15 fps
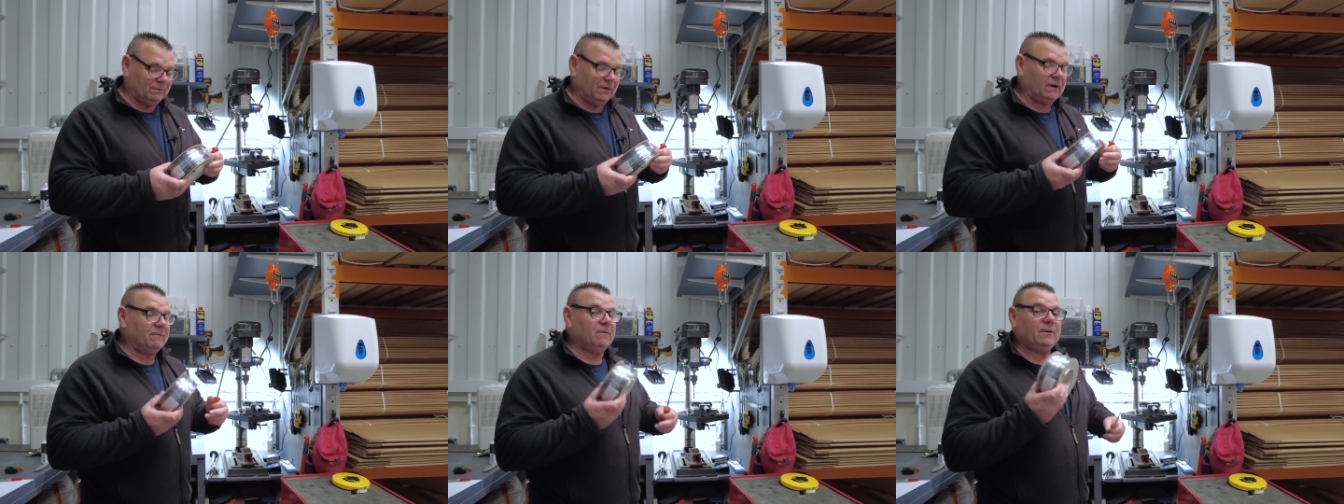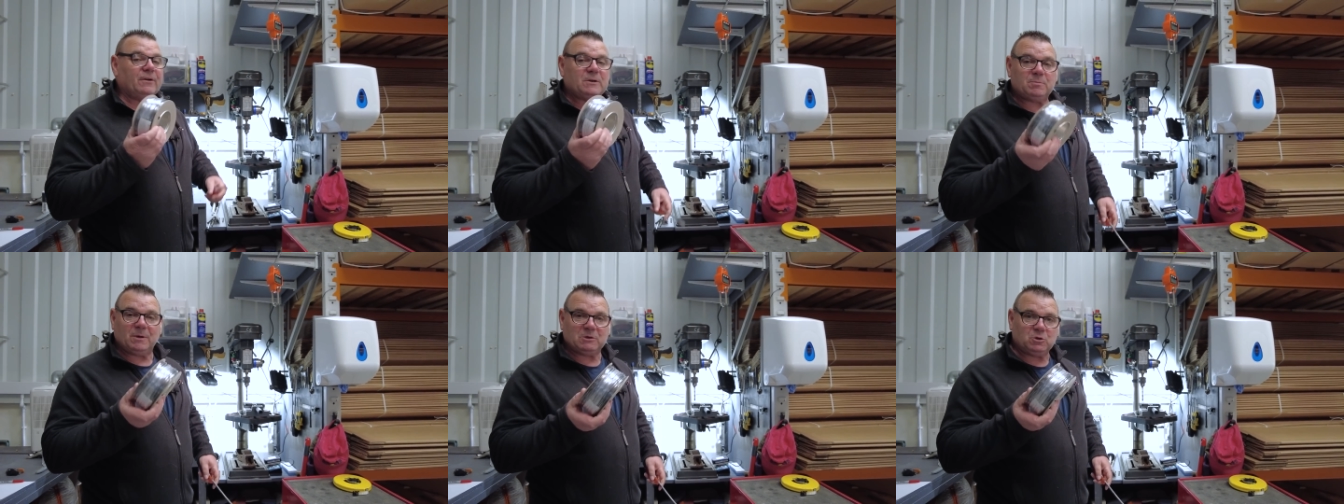for a
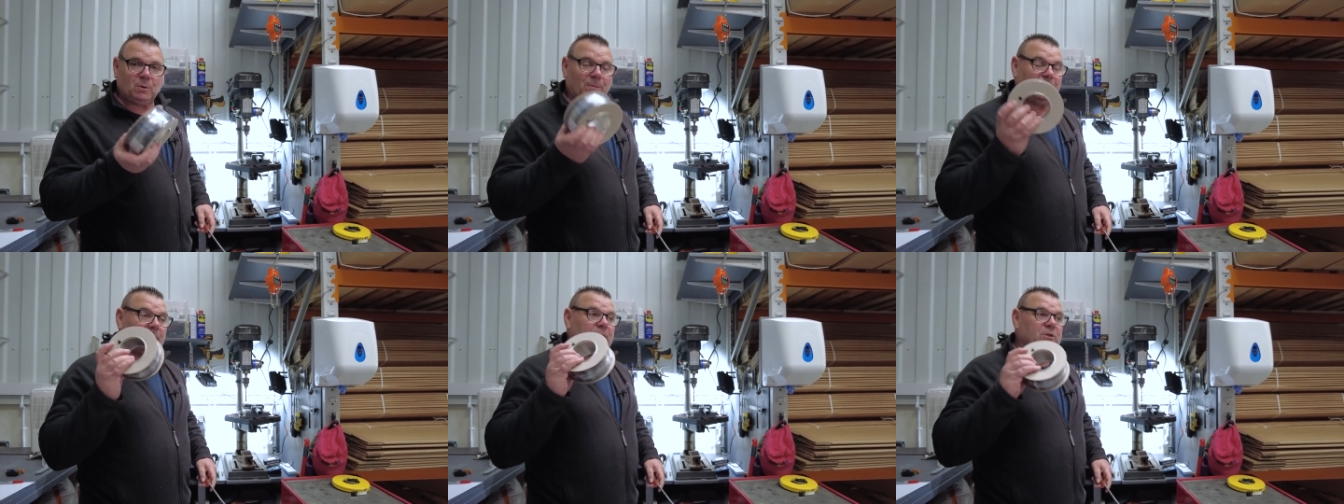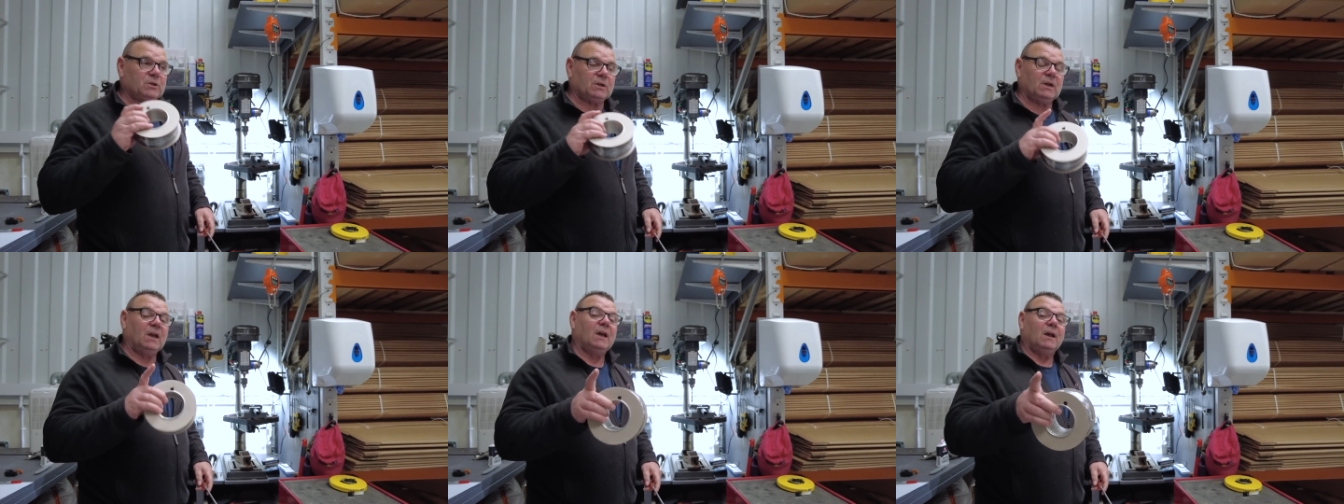very special
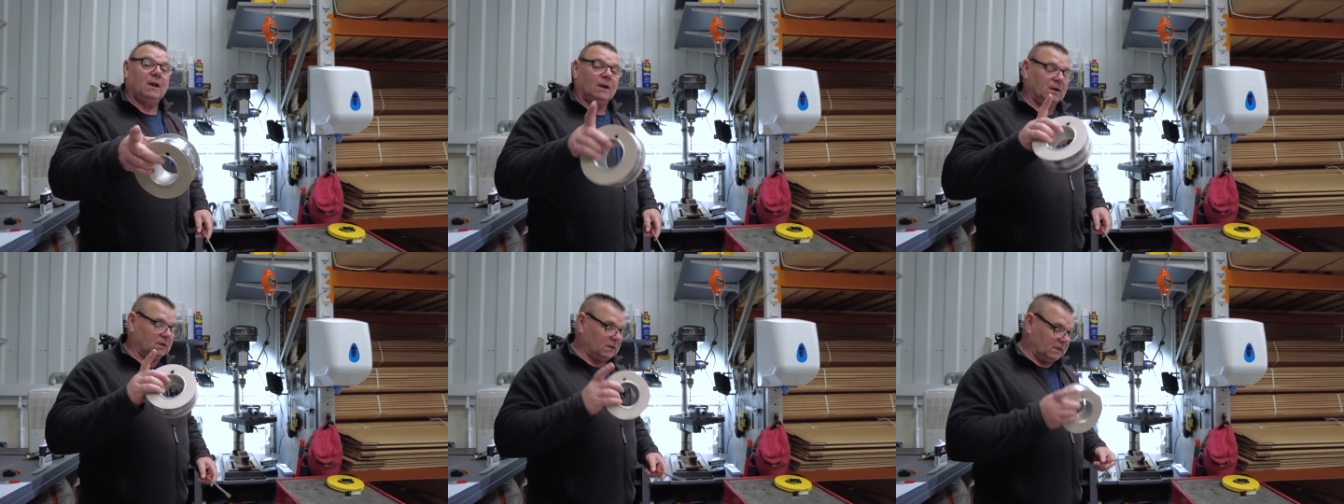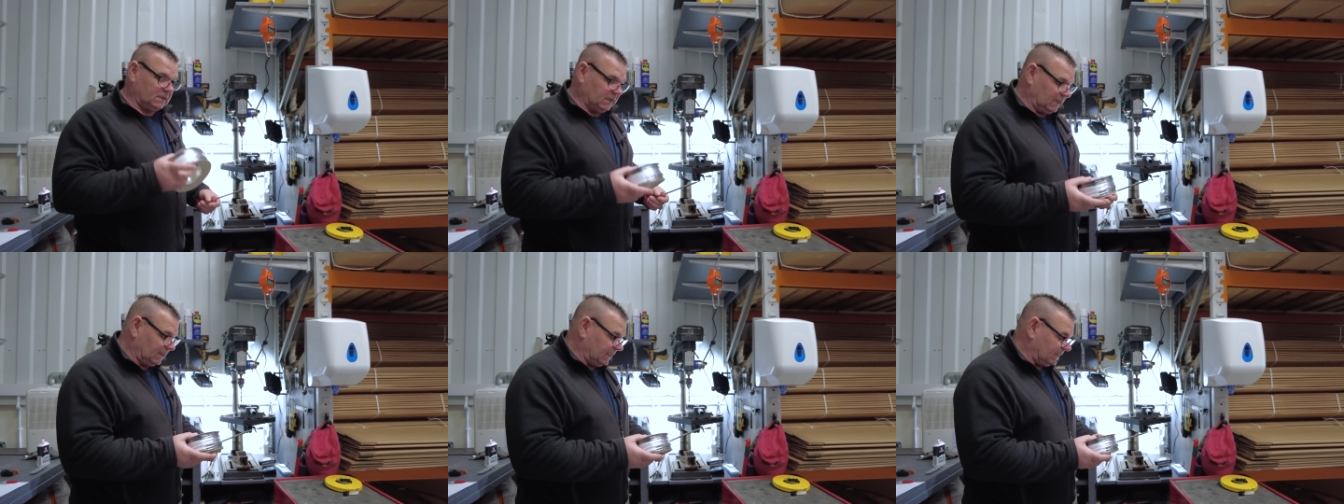person, and I'm going to
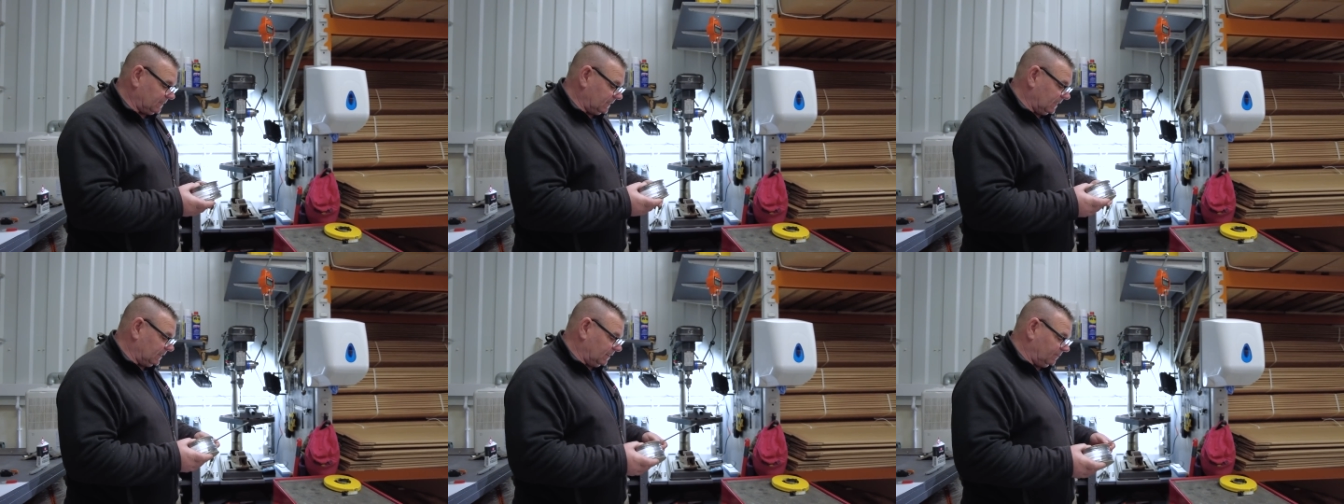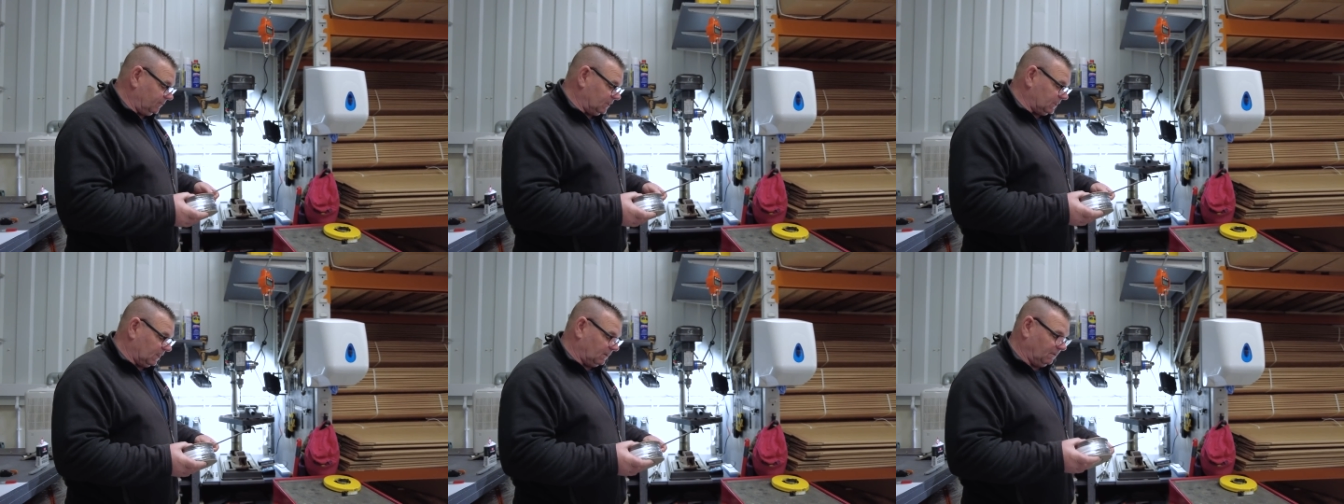tell you that at the end of the
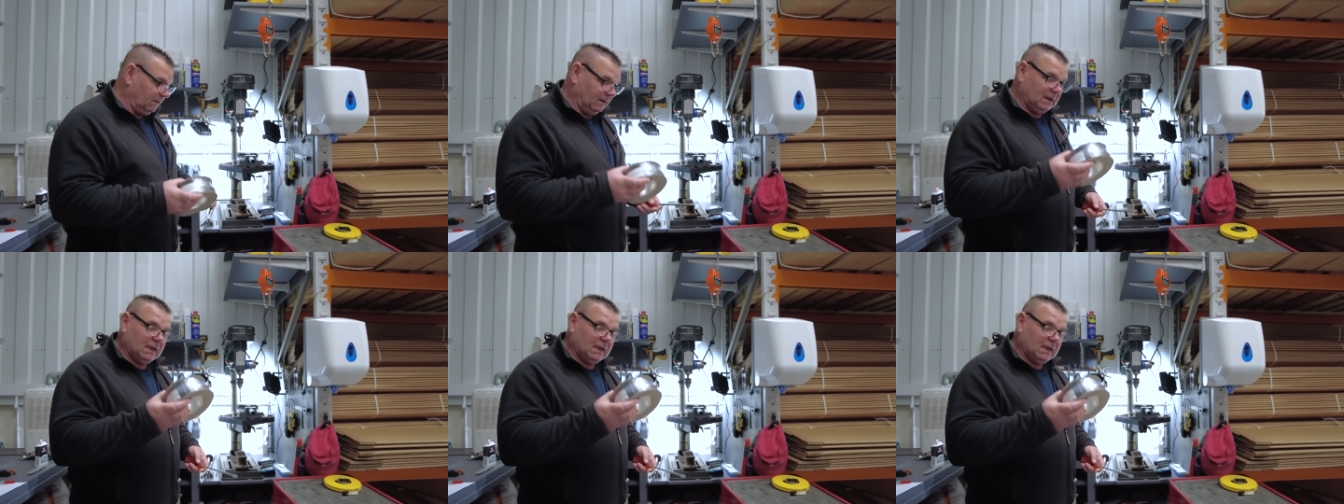video.